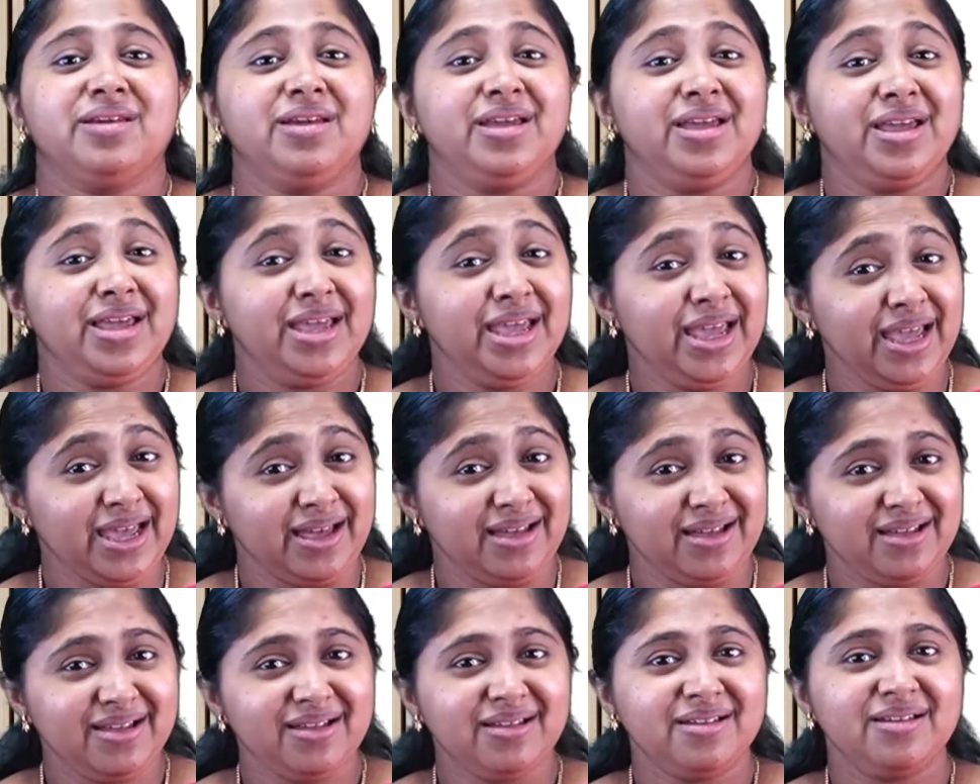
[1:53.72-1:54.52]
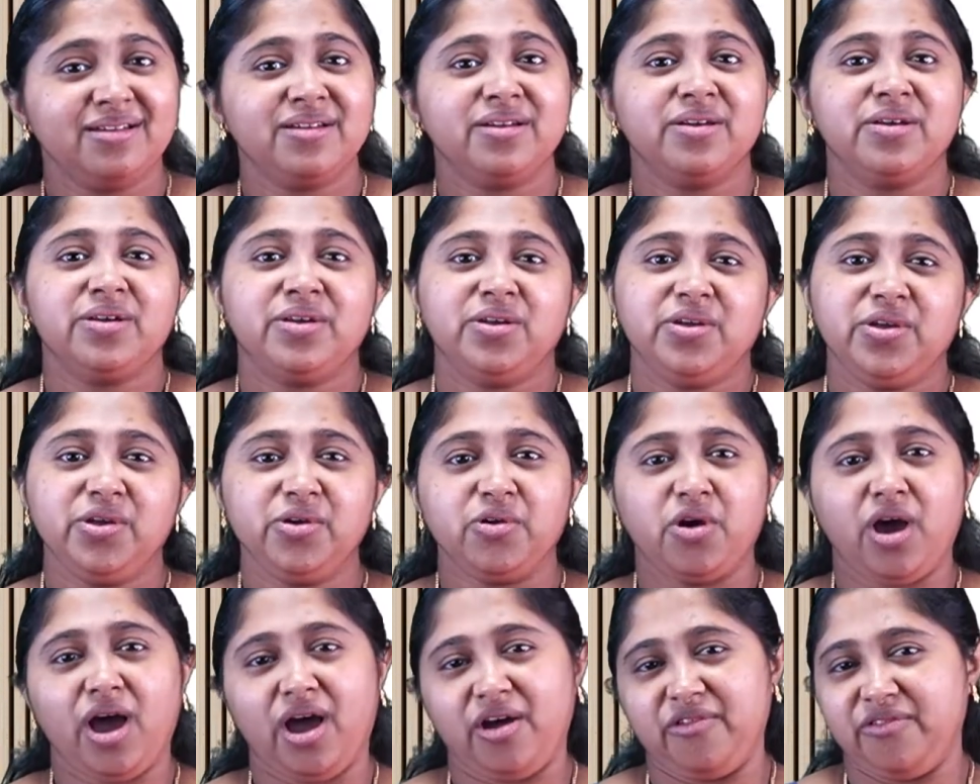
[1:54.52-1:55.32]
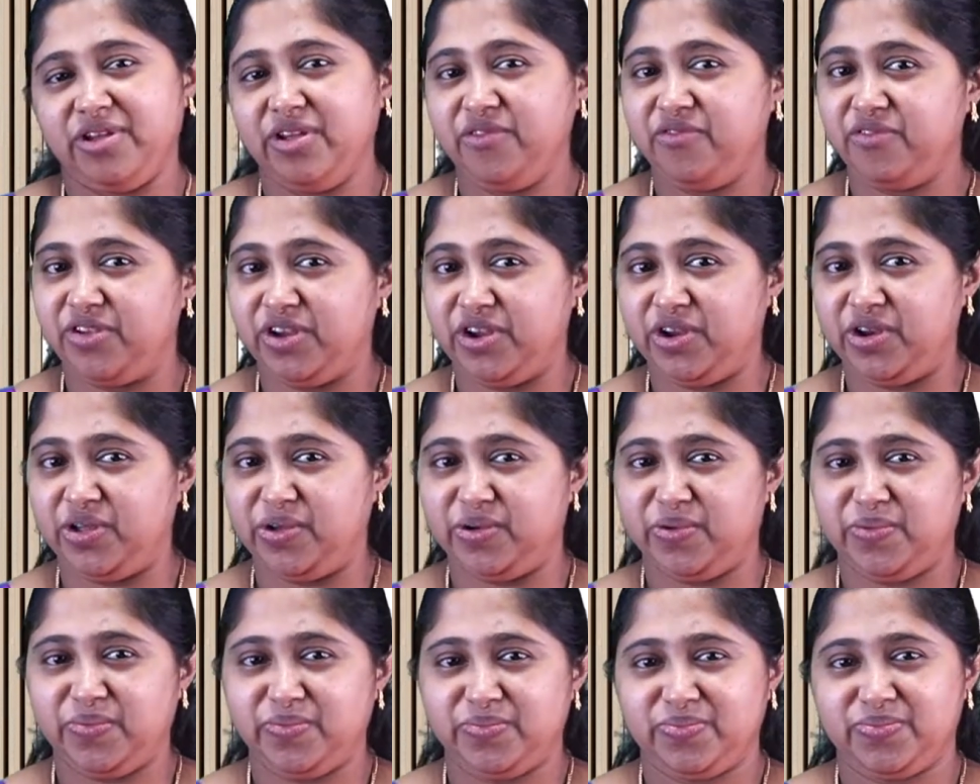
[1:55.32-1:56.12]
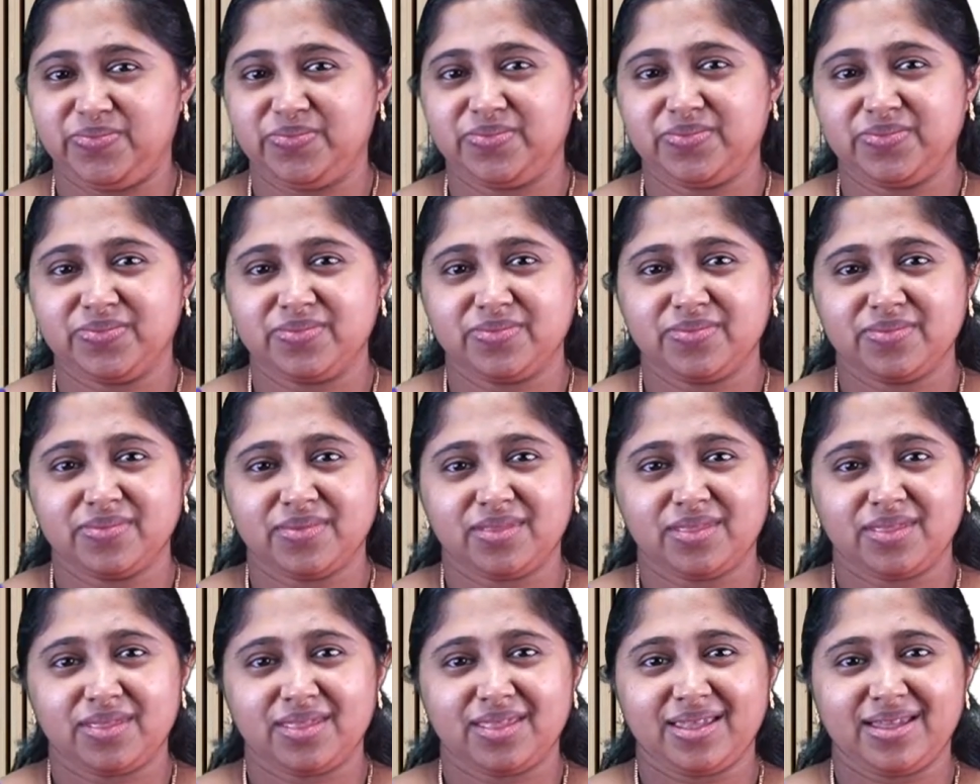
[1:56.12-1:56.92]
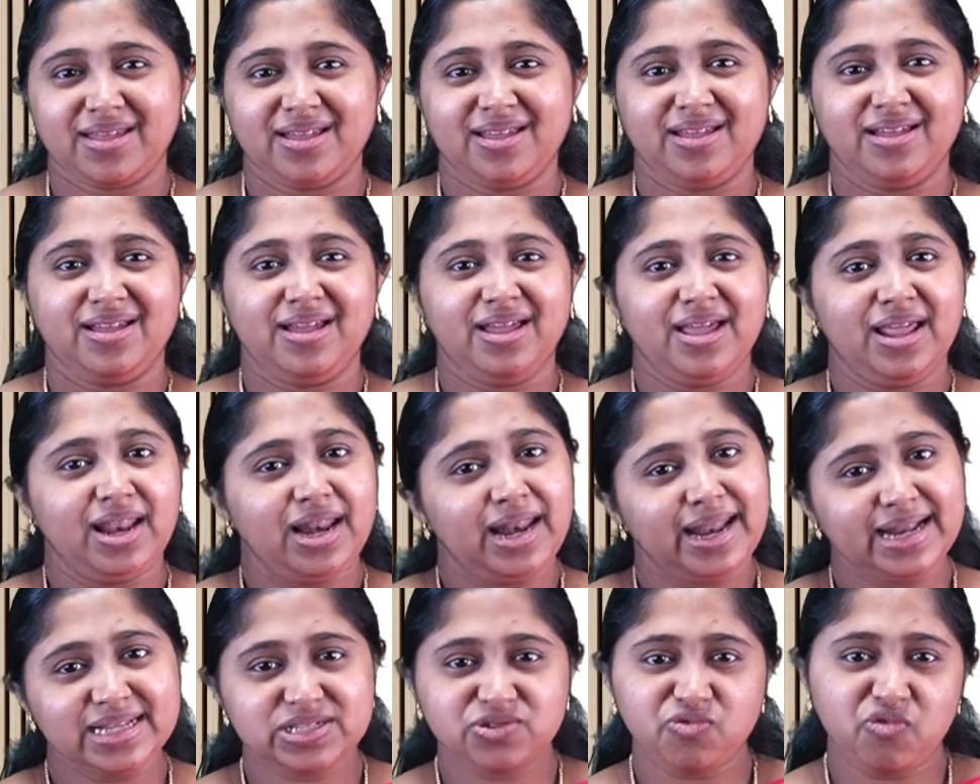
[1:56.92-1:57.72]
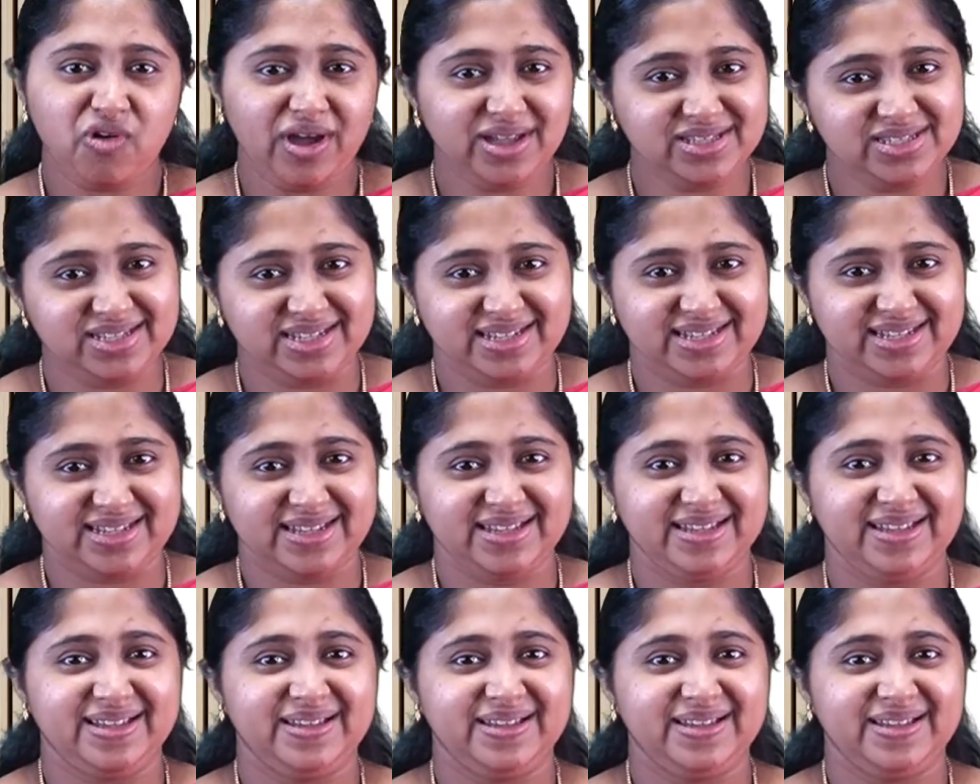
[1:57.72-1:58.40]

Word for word: Here you have a video. Let's watch it.